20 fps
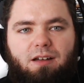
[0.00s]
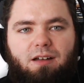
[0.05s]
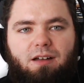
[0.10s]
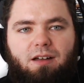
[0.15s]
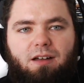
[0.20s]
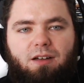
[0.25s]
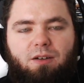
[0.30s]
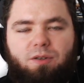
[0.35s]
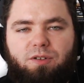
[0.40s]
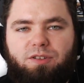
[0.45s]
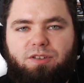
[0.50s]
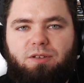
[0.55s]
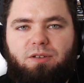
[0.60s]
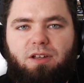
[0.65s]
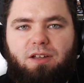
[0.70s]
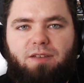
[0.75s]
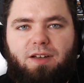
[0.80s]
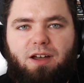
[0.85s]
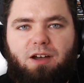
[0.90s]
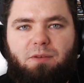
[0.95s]
I also
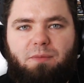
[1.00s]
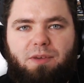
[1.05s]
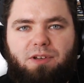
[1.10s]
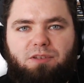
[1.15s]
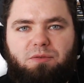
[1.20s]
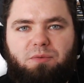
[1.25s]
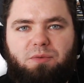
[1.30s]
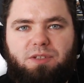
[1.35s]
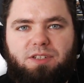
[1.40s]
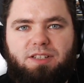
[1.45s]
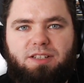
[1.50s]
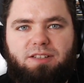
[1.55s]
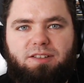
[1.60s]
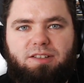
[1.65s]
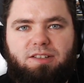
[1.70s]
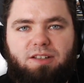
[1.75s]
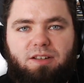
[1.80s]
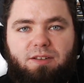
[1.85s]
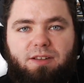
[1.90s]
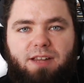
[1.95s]
love how much was
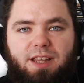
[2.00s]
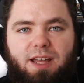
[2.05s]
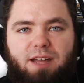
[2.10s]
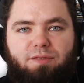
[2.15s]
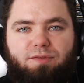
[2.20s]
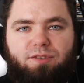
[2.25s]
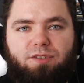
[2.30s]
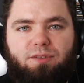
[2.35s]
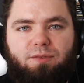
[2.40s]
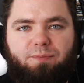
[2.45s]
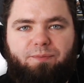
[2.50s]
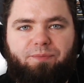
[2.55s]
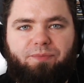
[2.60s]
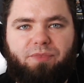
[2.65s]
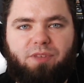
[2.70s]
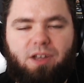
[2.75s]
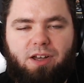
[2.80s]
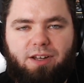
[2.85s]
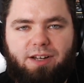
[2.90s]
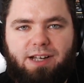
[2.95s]
still left
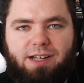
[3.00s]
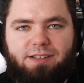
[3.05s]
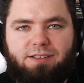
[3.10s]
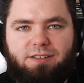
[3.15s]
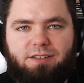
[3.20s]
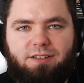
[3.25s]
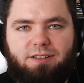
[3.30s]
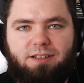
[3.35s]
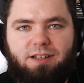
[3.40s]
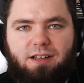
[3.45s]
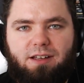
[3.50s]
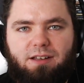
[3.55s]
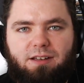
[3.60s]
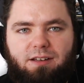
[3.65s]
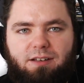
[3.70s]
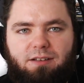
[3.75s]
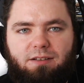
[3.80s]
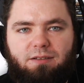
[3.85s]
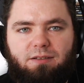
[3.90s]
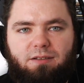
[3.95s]
unanswered. Like,
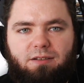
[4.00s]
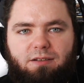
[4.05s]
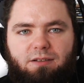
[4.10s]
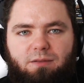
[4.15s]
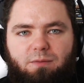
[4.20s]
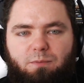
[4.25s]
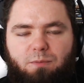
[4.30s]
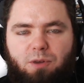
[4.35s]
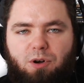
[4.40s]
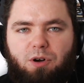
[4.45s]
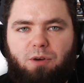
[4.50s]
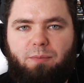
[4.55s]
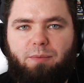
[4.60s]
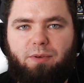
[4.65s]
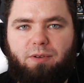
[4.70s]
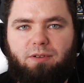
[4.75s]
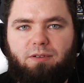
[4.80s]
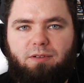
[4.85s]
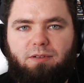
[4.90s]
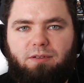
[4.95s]
Mob
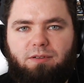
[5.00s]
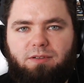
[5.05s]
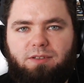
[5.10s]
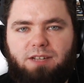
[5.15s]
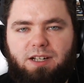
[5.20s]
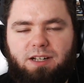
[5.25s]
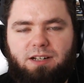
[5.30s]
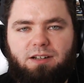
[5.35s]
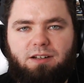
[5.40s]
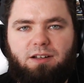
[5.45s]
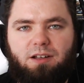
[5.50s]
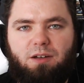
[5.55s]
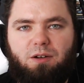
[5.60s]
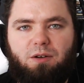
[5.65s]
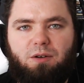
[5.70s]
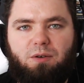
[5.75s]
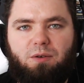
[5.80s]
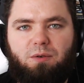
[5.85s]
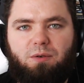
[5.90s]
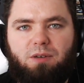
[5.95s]
didn't
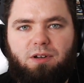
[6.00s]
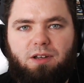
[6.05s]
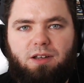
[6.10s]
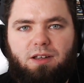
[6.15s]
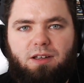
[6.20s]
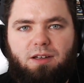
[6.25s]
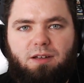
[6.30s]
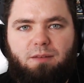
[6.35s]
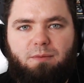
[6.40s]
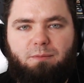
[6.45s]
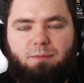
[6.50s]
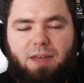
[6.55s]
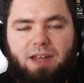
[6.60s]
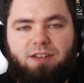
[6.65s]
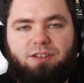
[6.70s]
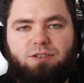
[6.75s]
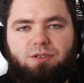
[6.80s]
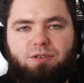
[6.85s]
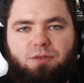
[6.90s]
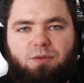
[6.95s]
go
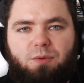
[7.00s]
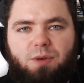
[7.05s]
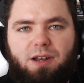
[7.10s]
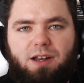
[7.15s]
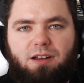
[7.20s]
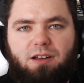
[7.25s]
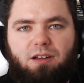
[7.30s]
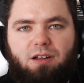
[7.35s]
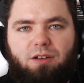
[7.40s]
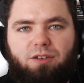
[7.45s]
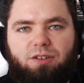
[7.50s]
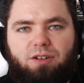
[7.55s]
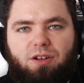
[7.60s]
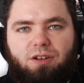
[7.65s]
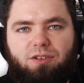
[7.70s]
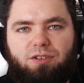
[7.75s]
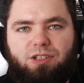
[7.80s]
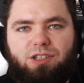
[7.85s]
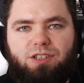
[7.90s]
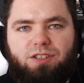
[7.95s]
mental when he lost
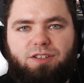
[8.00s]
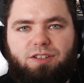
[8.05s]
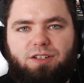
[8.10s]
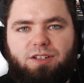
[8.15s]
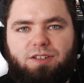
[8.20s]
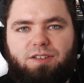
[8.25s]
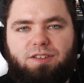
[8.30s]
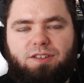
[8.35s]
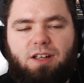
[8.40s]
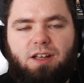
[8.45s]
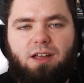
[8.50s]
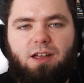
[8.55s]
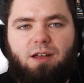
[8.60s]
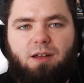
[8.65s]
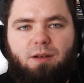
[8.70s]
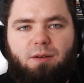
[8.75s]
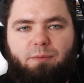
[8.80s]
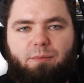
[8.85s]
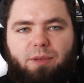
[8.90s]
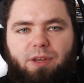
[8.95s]
consciousness,
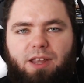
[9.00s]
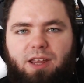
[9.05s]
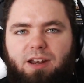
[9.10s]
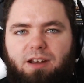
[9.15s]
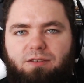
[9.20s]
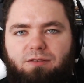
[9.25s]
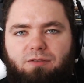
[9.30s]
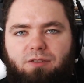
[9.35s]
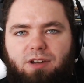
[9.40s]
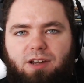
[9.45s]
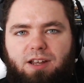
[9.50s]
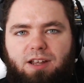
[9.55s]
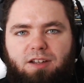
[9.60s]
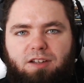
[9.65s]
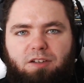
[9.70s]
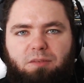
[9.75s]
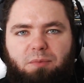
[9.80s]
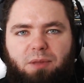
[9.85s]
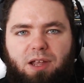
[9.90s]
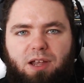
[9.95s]
but they didn't really
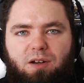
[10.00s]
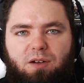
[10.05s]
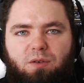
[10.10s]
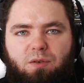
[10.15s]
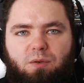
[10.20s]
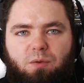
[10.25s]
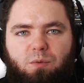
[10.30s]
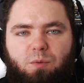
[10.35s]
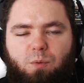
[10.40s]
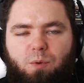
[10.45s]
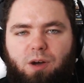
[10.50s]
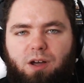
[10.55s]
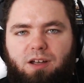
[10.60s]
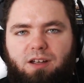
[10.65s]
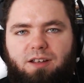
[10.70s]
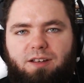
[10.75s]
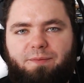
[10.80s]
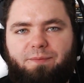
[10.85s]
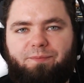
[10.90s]
explain why.